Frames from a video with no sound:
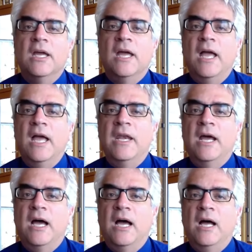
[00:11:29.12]
and
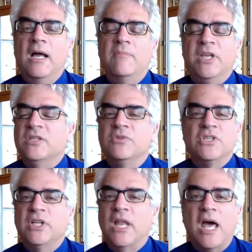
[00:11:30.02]
uh, because there was just
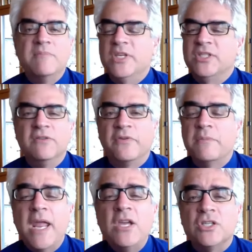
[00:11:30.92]
a lot of
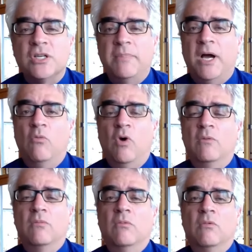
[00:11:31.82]
misinformation about
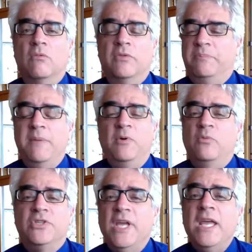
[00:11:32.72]
what people were
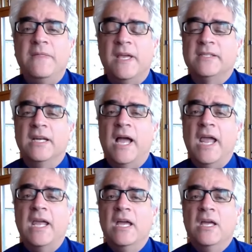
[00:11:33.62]
saying things, and
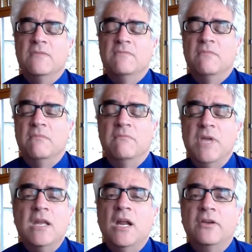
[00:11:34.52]
I, me
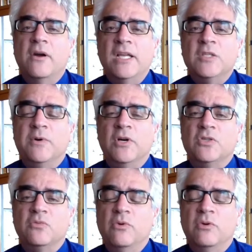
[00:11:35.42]
and other
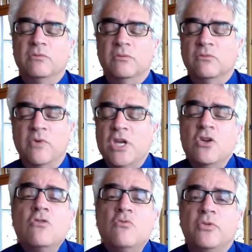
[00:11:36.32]
experts, we
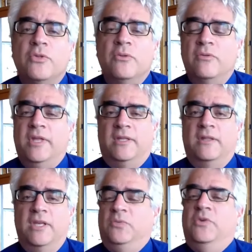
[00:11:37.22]
knew that
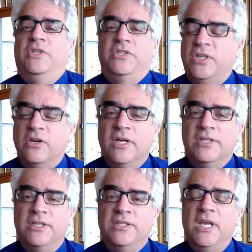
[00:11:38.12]
this was a serious
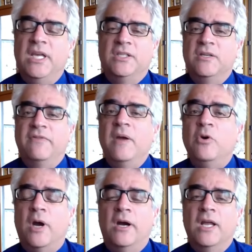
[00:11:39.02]
disease in
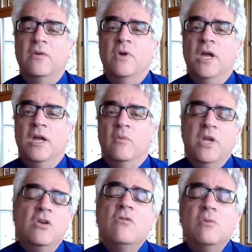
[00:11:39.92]
February, and we
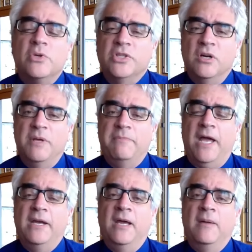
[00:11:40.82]
knew it was going to be
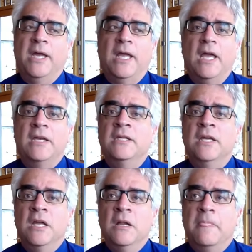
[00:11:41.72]
pandemic and
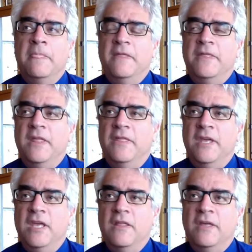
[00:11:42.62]
the, the,
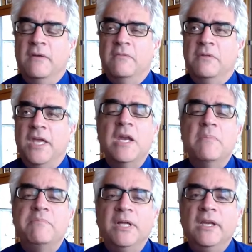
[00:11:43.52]
the, the, the
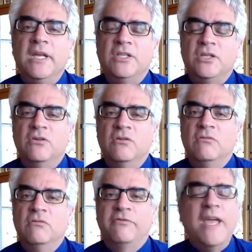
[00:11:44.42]
inability to
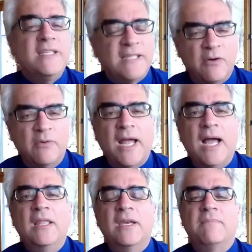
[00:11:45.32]
face that
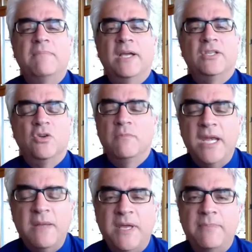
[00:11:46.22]
reality by so
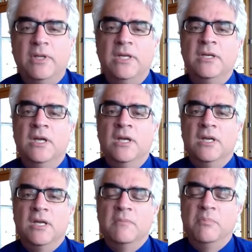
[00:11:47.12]
many people in
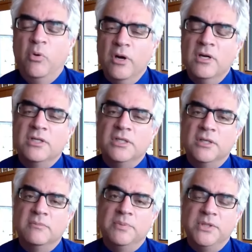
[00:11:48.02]
important
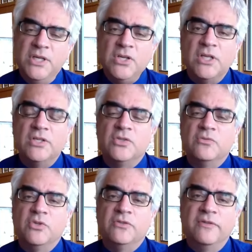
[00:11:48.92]
positions
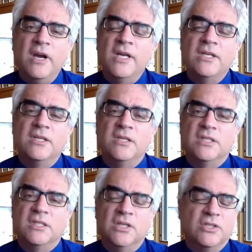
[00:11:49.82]
was very
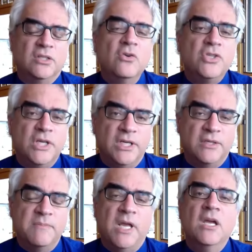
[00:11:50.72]
disillusioning to
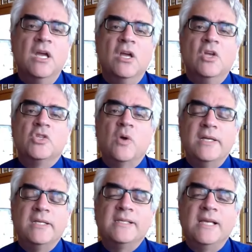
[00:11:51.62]
me. So I
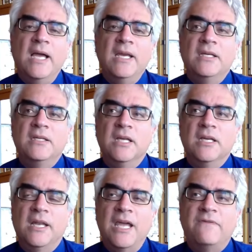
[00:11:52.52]
decided in
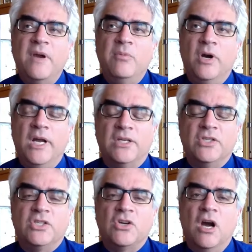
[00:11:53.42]
late February to
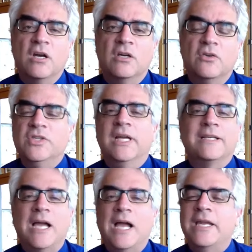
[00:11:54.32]
start using a
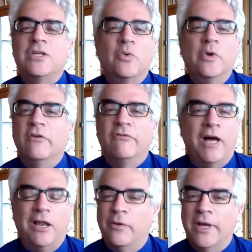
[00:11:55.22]
tiny Twitter
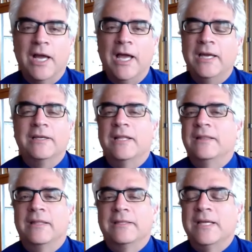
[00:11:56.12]
following. I had at
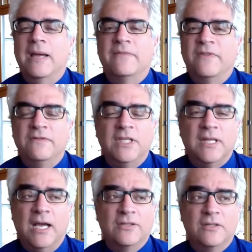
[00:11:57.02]
the time
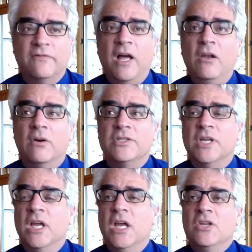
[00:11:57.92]
50,000 followers
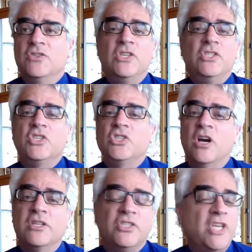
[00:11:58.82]
just to
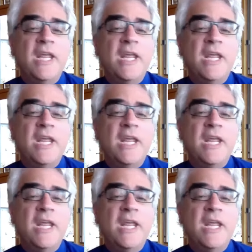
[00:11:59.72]
start sending